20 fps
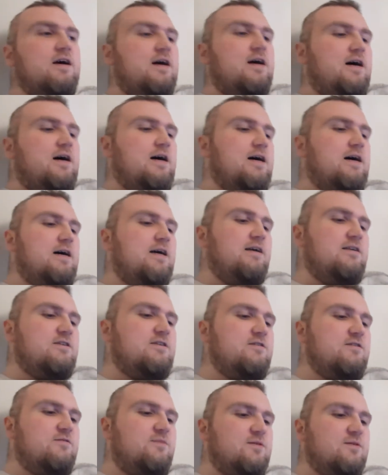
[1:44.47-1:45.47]
Uh, it
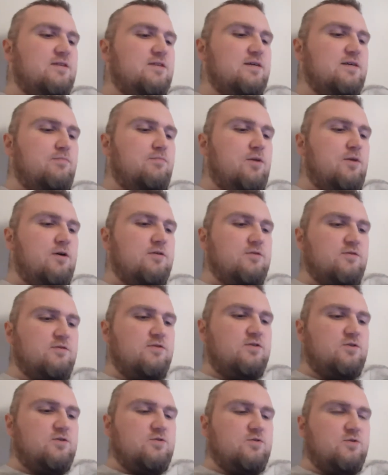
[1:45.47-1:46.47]
just feels like
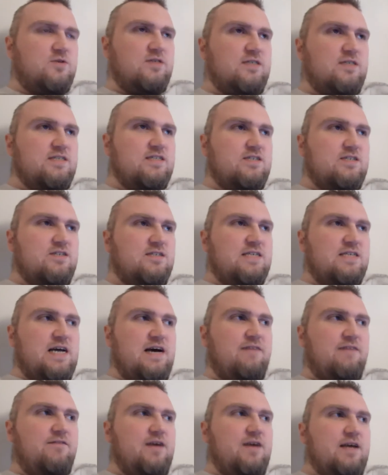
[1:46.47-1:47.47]
Marshall's stories just
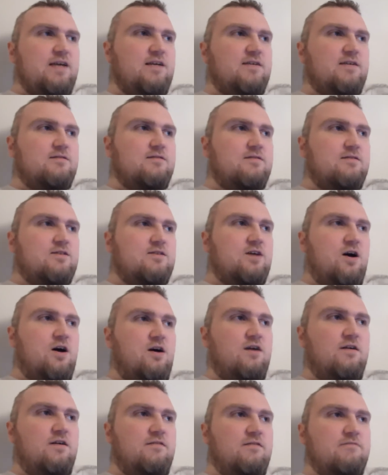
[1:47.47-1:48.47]
have a
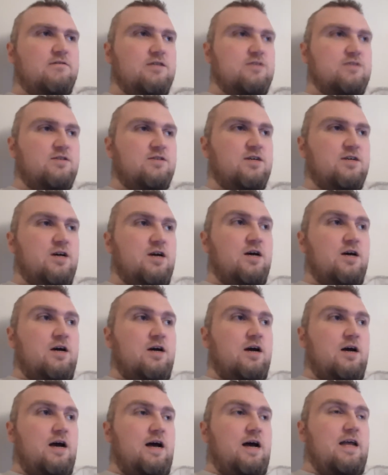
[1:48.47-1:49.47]
ton of just
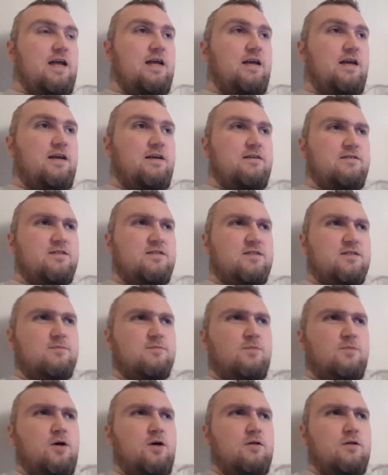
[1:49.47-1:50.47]
a
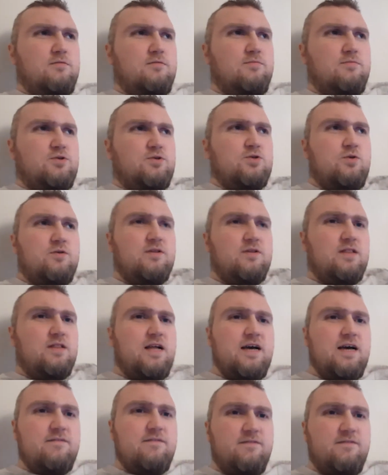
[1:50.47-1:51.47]
small short
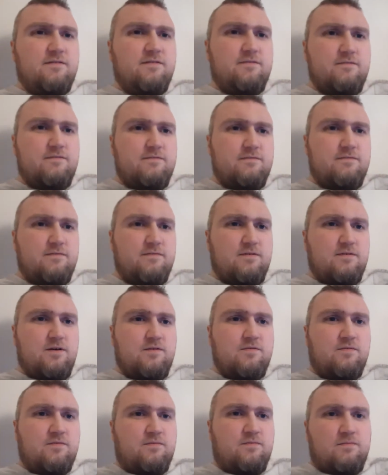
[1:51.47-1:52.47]
life of
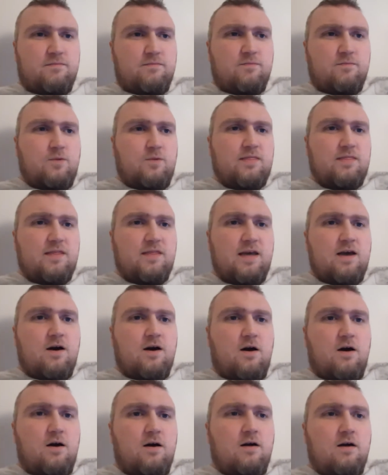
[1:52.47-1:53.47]
of what they
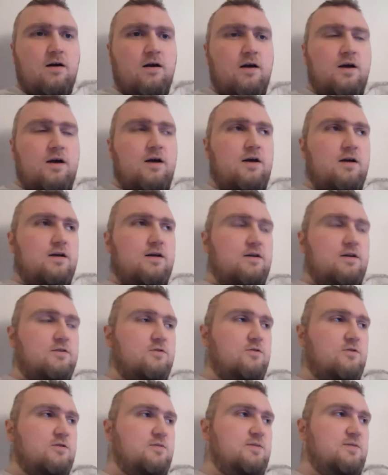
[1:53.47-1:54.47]
are because
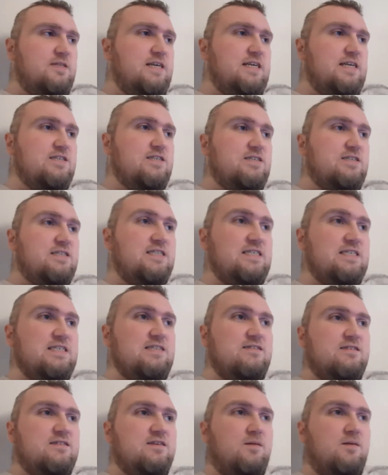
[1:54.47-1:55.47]
ultimately they just
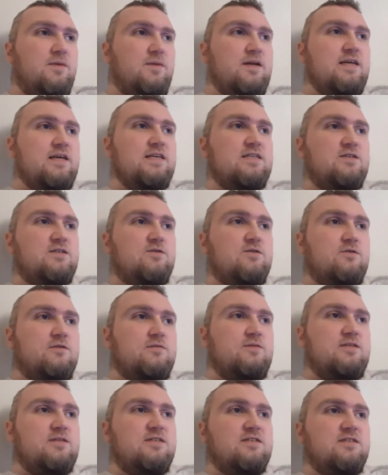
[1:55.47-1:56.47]
need somebody to
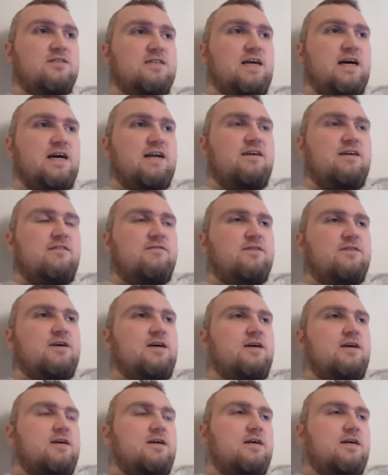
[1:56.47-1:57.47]
ultimately just kind of
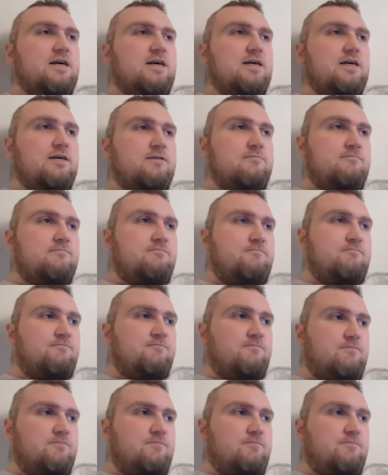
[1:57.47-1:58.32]
um,